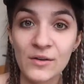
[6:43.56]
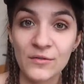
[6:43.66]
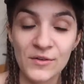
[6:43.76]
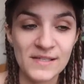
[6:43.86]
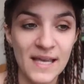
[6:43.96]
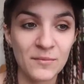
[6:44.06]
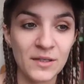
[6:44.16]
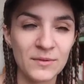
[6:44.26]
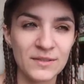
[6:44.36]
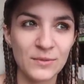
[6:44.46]
the first time when he
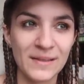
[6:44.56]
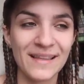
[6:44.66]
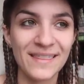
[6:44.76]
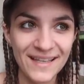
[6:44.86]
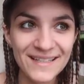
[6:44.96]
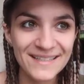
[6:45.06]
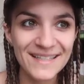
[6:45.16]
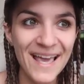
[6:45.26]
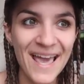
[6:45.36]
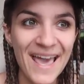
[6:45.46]
was 26,
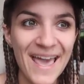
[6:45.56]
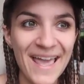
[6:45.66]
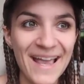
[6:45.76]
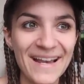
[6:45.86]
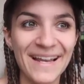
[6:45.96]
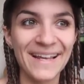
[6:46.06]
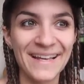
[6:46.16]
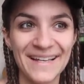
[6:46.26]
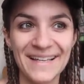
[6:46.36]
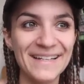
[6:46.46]
and
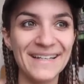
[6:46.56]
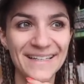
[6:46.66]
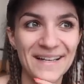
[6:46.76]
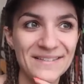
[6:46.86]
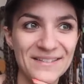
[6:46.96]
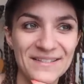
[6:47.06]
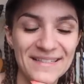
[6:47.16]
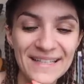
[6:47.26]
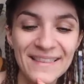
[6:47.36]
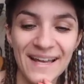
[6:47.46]
the
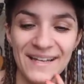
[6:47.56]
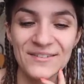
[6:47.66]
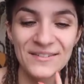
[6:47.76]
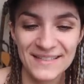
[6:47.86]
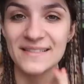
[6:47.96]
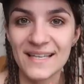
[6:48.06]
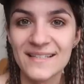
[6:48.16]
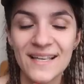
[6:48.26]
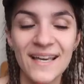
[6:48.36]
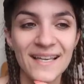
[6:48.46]
thing that he always says
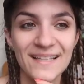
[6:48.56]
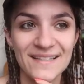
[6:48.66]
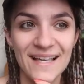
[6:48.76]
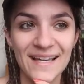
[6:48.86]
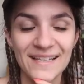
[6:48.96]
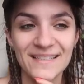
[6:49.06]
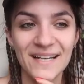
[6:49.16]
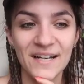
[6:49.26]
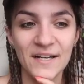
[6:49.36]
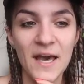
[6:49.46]
is that
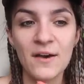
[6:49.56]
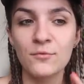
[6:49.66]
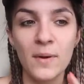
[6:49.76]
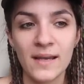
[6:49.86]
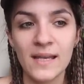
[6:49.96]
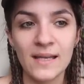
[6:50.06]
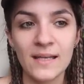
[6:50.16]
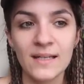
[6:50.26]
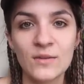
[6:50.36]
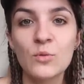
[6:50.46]
I've waiting
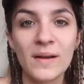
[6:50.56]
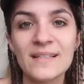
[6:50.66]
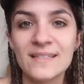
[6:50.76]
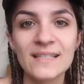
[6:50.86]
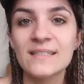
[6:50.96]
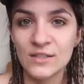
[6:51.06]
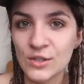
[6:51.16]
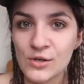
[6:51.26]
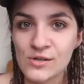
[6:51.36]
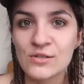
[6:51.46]
26
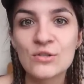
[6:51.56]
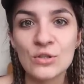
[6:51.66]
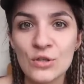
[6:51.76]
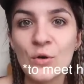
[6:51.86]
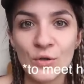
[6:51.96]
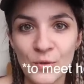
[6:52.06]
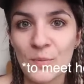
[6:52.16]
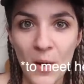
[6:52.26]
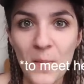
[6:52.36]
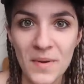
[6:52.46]
years to know your
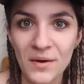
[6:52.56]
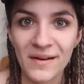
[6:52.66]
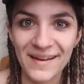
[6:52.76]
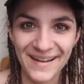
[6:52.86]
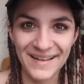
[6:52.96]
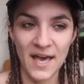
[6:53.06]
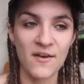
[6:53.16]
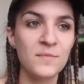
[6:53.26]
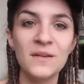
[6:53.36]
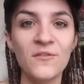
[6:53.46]
mom, Mary. I've
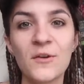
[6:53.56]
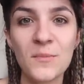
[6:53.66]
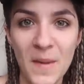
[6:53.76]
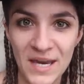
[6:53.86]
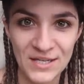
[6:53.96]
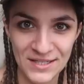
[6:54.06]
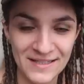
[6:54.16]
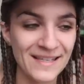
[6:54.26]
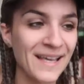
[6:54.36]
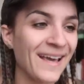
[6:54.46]
been very patient,
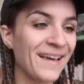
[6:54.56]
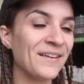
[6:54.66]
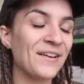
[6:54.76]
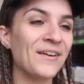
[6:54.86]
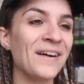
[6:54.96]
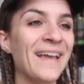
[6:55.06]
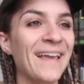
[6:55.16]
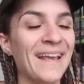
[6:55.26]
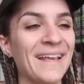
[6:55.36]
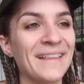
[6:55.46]
you know.
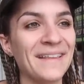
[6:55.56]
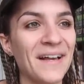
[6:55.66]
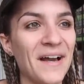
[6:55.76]
And